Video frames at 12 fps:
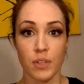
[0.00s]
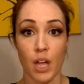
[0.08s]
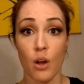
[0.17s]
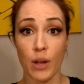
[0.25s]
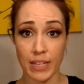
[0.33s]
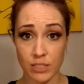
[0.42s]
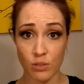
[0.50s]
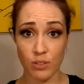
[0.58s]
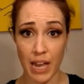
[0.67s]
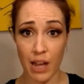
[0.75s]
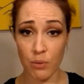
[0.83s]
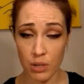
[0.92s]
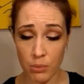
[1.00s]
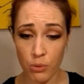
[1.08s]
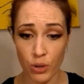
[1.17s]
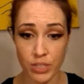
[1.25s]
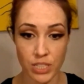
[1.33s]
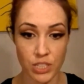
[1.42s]
Okay, so now what I'm
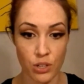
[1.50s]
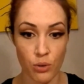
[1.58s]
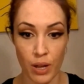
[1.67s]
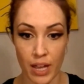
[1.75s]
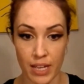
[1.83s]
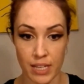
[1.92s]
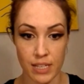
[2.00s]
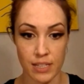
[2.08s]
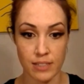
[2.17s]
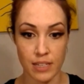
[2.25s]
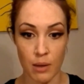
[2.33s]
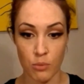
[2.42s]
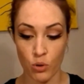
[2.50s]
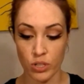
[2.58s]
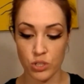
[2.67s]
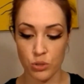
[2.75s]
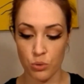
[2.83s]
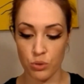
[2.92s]
going to do is I'm going
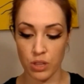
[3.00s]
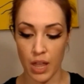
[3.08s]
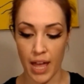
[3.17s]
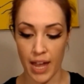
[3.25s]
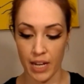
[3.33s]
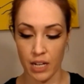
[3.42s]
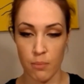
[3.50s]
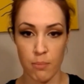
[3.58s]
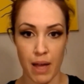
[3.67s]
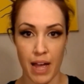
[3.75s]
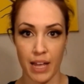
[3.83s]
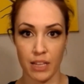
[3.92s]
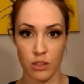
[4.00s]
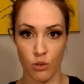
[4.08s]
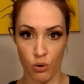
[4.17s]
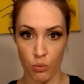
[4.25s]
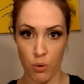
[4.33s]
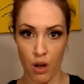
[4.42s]
to line my
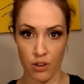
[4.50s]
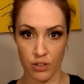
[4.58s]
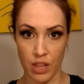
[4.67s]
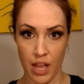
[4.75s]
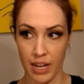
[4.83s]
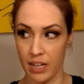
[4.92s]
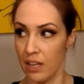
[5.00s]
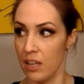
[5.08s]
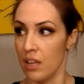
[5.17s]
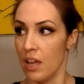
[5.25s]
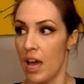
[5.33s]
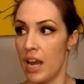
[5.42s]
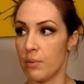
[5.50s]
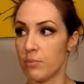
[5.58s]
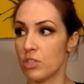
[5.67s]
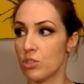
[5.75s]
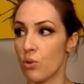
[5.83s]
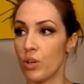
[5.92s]
lower waterline, and I'm
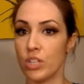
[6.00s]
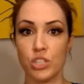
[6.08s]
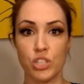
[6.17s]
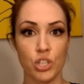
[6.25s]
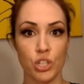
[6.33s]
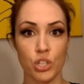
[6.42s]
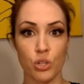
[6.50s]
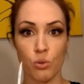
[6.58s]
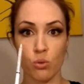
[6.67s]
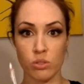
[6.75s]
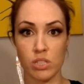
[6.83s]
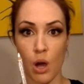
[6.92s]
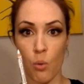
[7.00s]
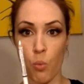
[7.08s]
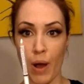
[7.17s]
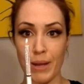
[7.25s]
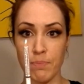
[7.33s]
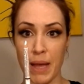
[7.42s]
just going to use a
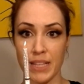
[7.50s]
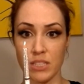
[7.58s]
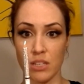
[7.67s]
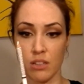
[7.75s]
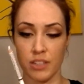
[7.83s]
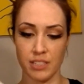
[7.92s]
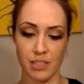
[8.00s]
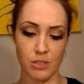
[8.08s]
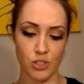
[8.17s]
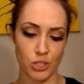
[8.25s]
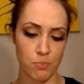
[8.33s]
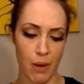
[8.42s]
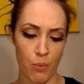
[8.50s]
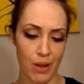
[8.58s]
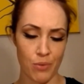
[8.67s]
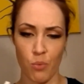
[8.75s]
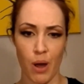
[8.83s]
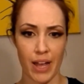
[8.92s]
white pencil. This is just by Wet
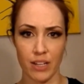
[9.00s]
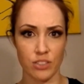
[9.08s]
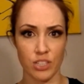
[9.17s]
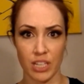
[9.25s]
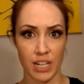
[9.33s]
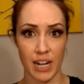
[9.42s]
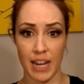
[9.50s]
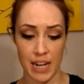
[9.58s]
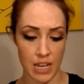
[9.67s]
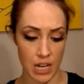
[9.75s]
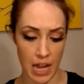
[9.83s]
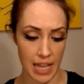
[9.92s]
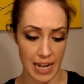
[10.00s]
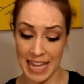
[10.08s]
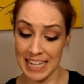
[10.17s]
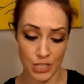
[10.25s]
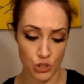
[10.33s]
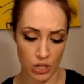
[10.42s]
n Wild. You can get it at
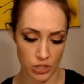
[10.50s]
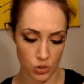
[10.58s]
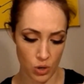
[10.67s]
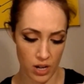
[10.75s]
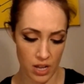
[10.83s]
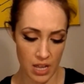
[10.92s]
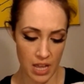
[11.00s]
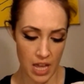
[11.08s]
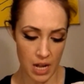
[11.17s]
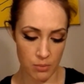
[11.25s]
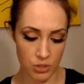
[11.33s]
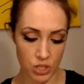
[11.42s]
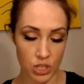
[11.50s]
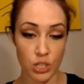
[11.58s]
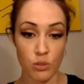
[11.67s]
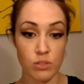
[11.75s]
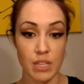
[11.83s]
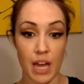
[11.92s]
any drugstore. And I'm just going to
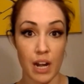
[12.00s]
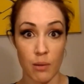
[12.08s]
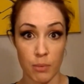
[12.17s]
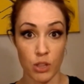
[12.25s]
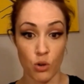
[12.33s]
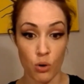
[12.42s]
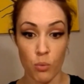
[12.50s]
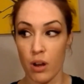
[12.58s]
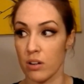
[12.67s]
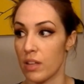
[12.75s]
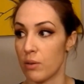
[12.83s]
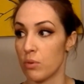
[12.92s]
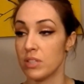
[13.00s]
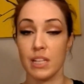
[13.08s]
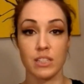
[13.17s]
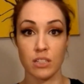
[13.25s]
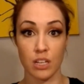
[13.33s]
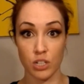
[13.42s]
use that on my lower waterline. What
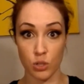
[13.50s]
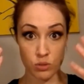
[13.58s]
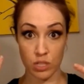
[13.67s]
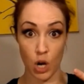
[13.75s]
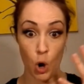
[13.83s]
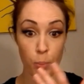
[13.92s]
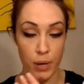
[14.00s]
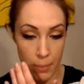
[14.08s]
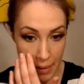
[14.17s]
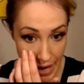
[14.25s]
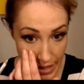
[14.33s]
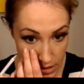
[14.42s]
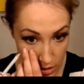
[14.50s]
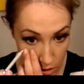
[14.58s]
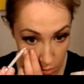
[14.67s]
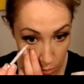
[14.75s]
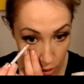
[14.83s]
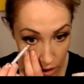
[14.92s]
that's going to do is going to open up my eyes a little
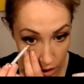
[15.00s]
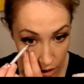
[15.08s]
more.